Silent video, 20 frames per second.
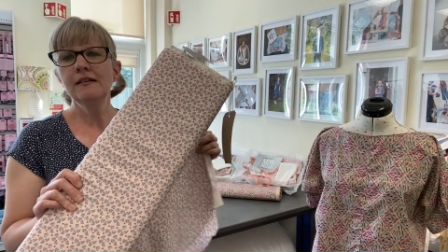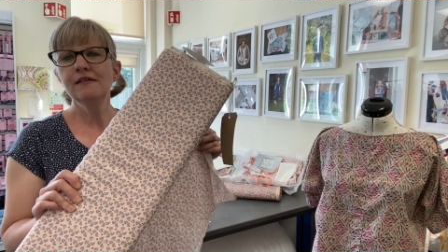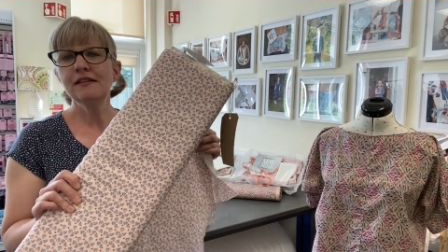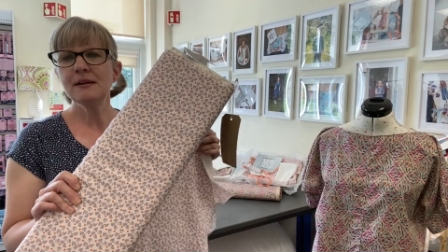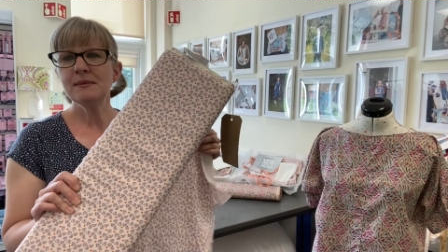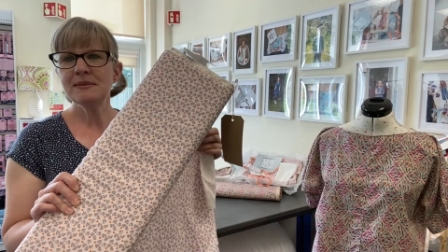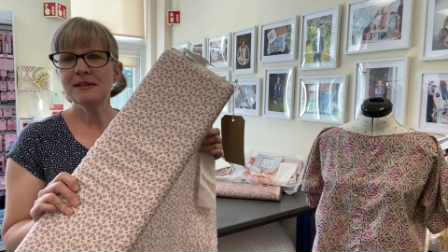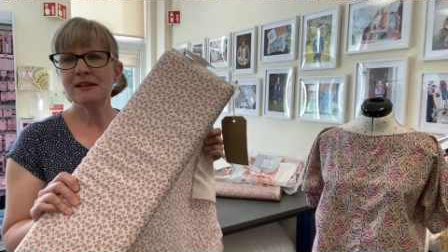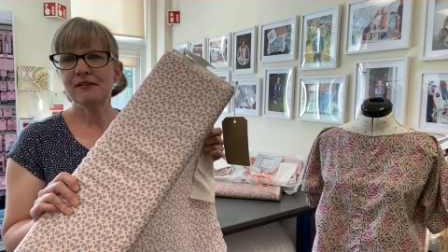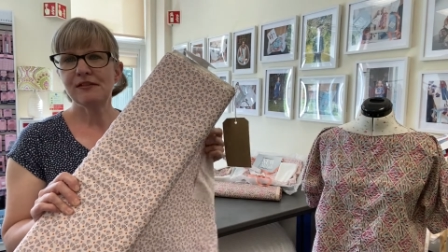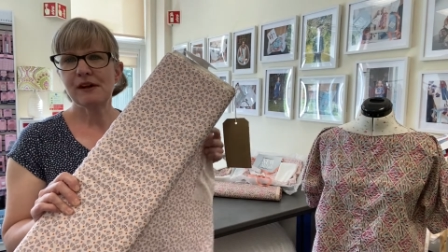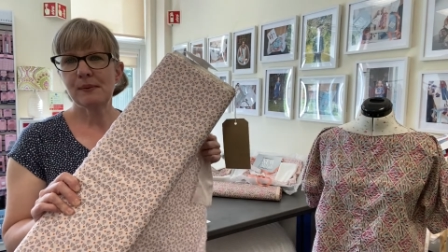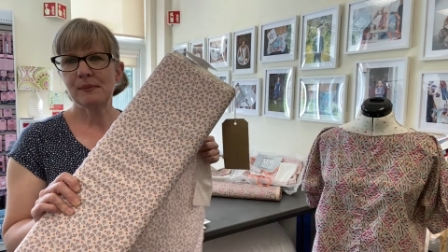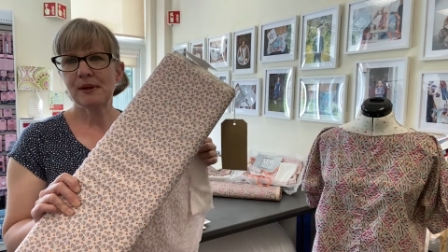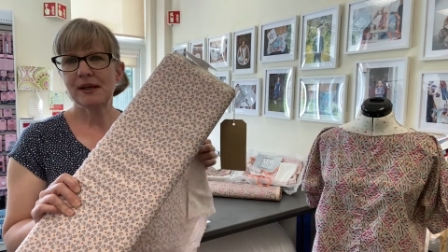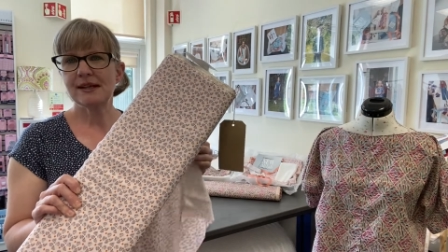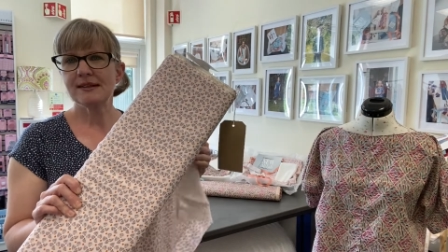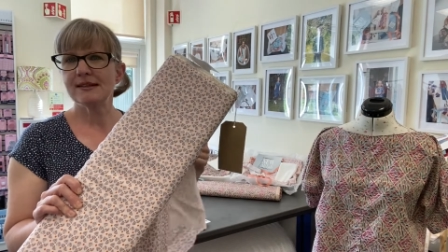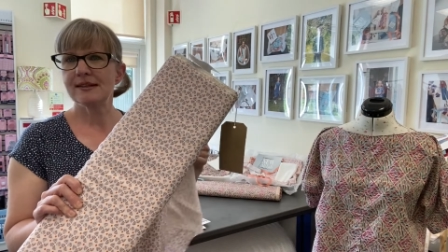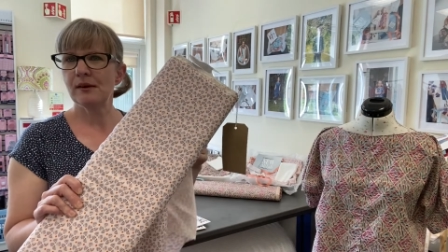flimsy
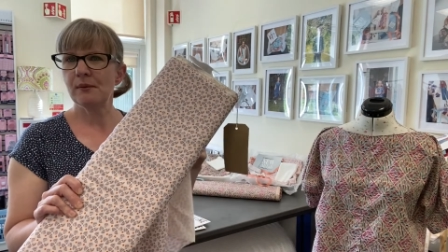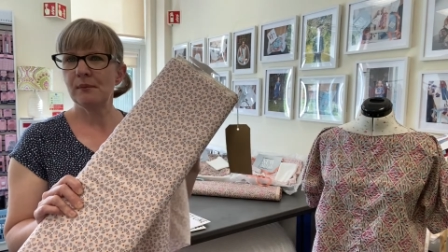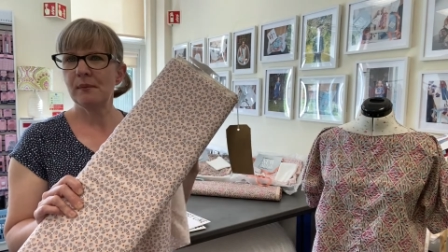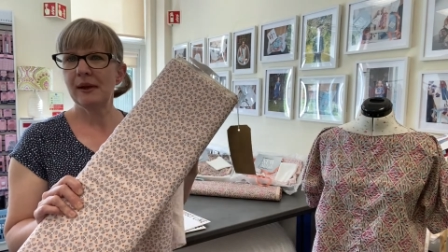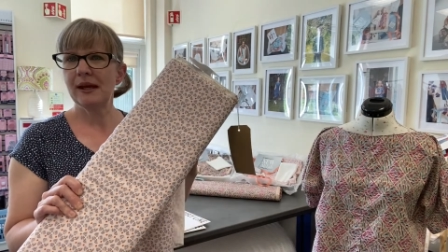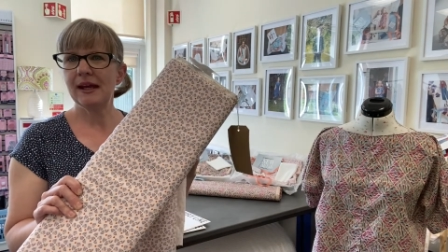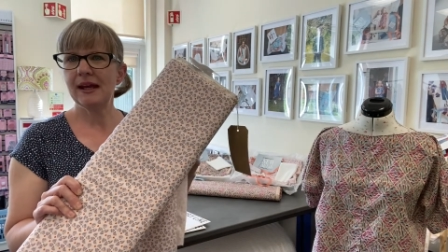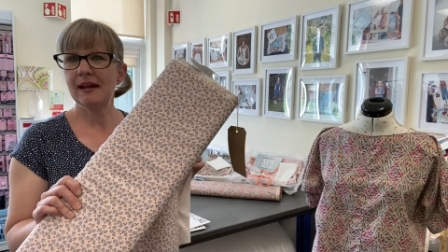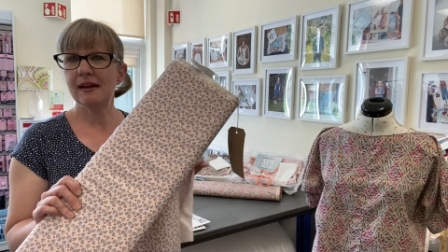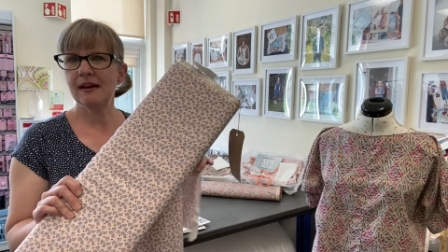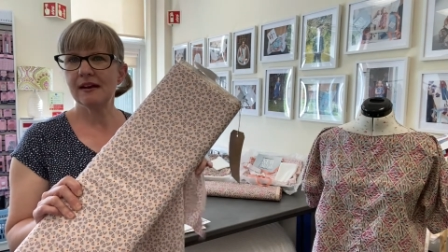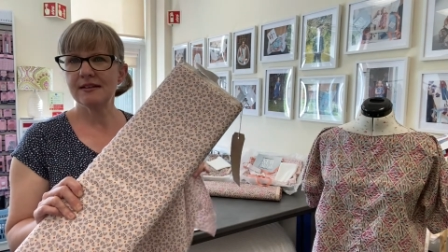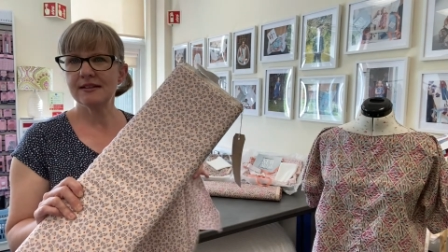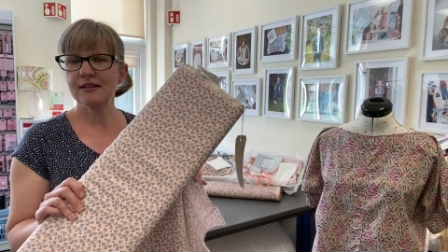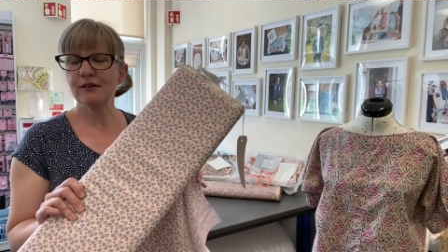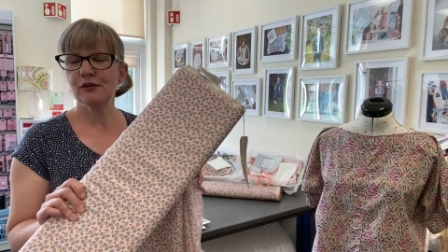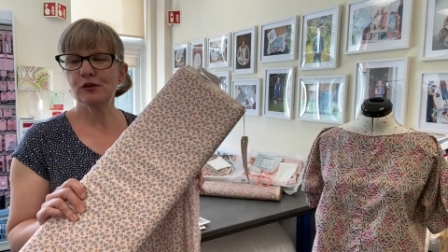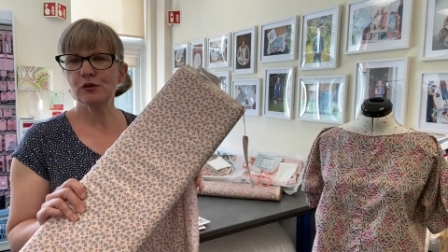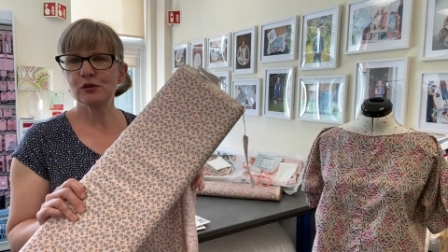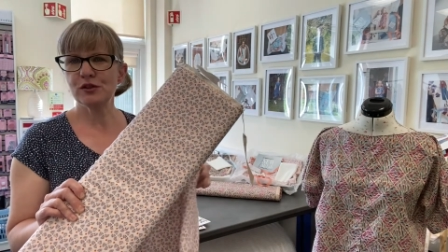fabrics can be
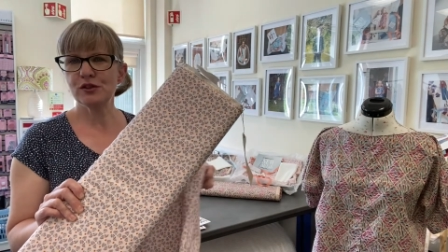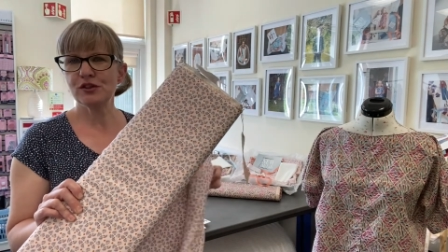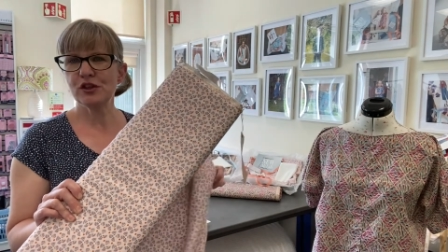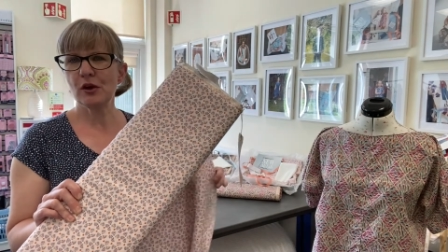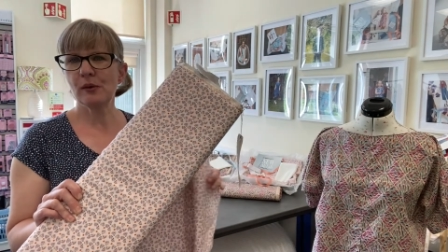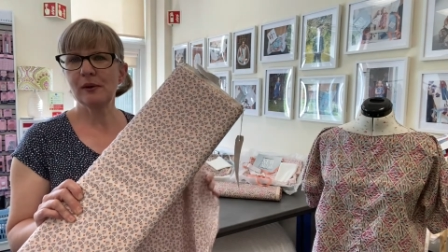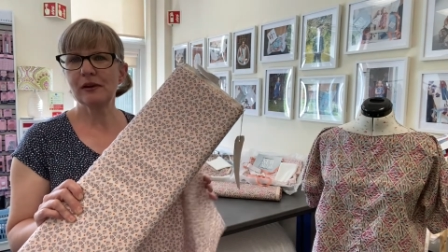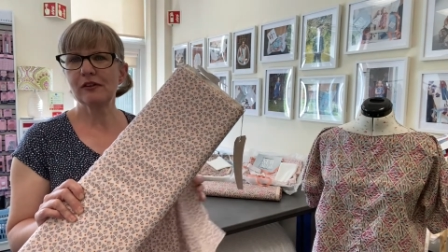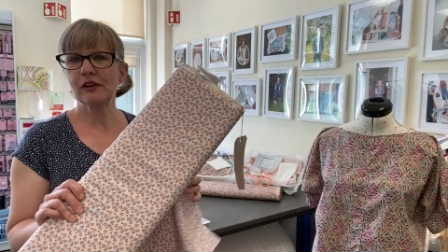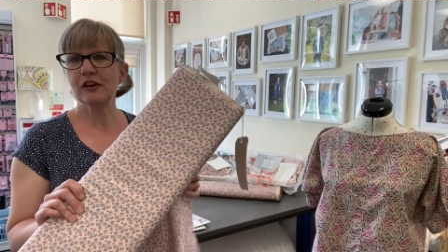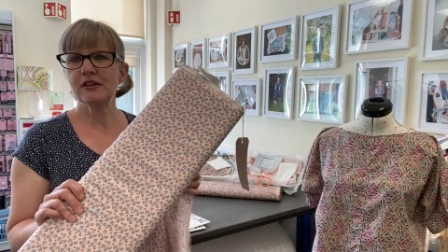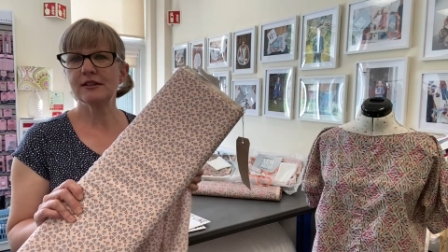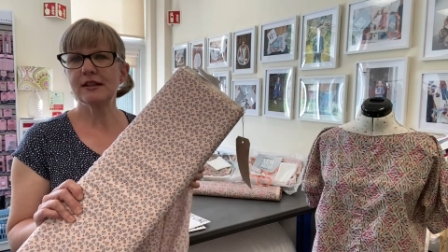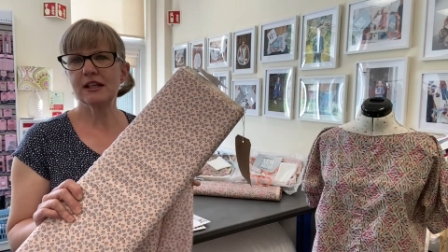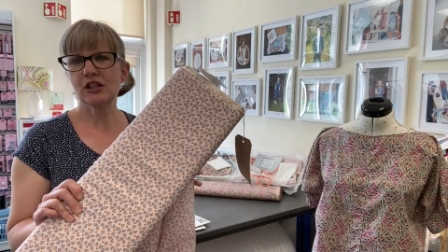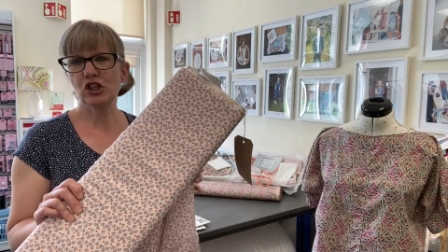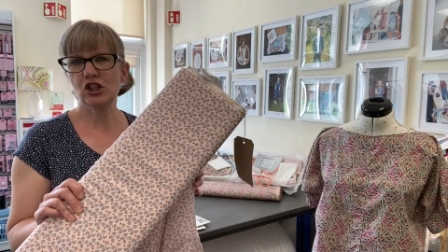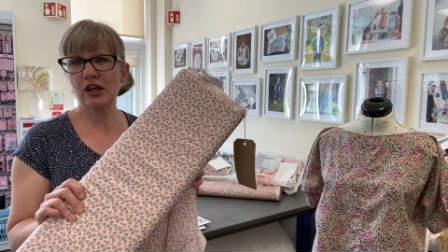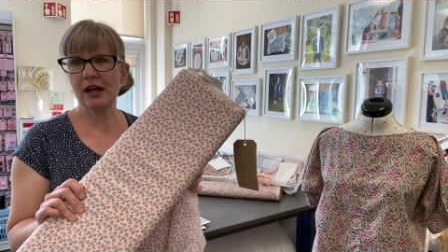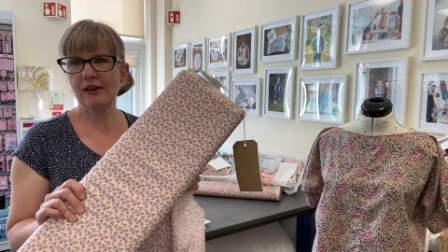difficult to sew with because
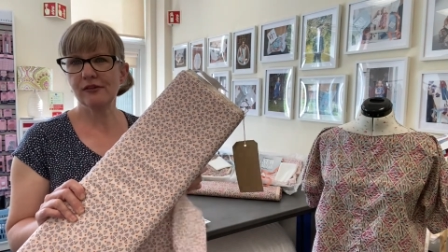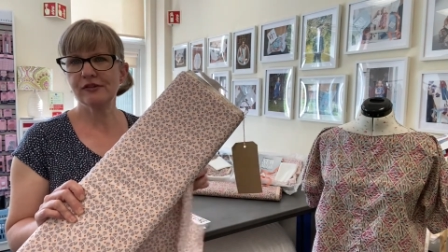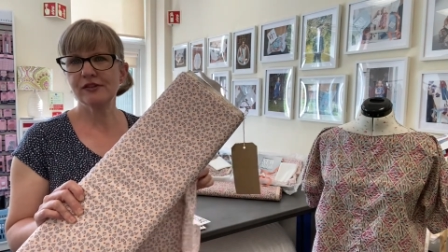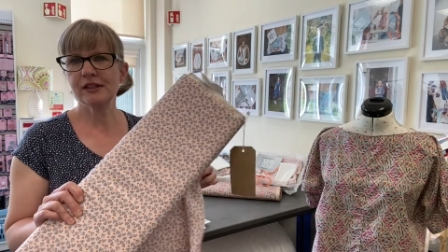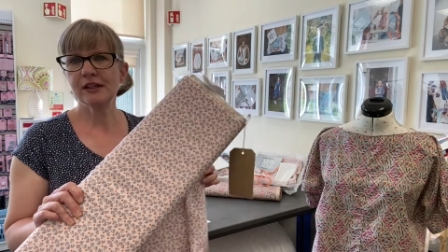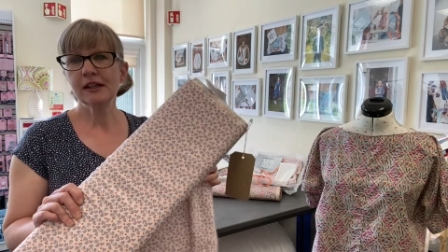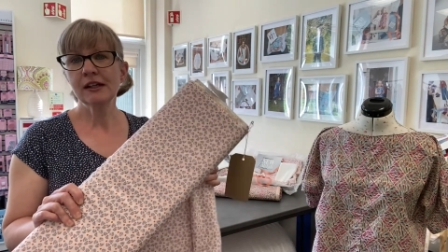they shift.